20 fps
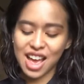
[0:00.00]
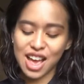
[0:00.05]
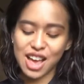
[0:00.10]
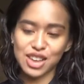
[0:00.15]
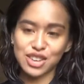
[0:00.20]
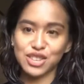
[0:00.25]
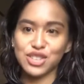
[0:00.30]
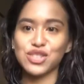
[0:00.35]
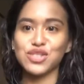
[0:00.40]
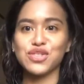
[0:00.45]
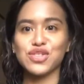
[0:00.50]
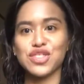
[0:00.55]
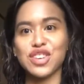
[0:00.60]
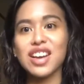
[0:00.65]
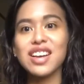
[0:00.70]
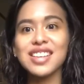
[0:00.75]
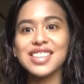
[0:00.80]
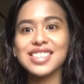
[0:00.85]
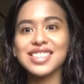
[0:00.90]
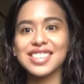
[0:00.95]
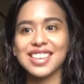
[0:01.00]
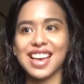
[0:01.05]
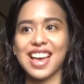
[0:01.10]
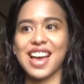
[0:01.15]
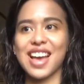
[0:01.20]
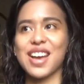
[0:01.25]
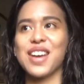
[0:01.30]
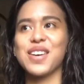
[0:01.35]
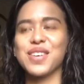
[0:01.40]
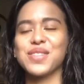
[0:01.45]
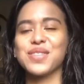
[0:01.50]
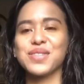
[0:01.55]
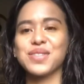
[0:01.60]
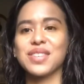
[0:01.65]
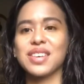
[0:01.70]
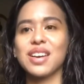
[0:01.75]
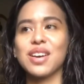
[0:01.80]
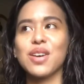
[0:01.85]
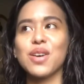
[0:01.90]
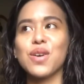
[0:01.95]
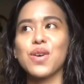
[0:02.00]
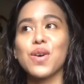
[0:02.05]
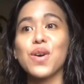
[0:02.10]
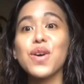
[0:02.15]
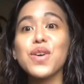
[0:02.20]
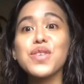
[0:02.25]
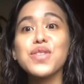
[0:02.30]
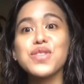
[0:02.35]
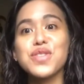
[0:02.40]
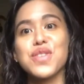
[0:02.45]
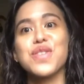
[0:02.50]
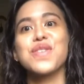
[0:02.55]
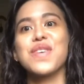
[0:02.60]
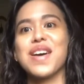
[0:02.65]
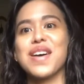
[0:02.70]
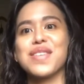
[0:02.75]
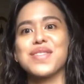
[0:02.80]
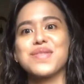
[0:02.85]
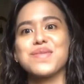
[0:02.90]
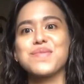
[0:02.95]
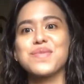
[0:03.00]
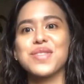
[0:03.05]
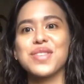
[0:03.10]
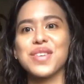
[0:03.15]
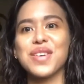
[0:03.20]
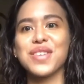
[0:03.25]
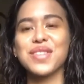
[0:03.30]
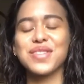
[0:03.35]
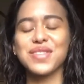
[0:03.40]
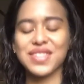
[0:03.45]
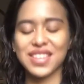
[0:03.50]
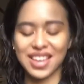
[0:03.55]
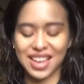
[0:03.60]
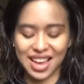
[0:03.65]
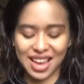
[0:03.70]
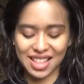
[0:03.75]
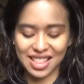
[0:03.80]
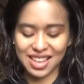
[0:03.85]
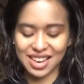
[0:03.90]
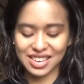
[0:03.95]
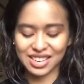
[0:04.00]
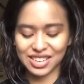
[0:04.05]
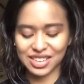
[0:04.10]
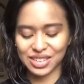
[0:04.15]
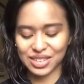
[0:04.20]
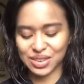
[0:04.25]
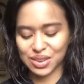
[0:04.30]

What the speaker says: I do not have or know how to put on fake eyelashes,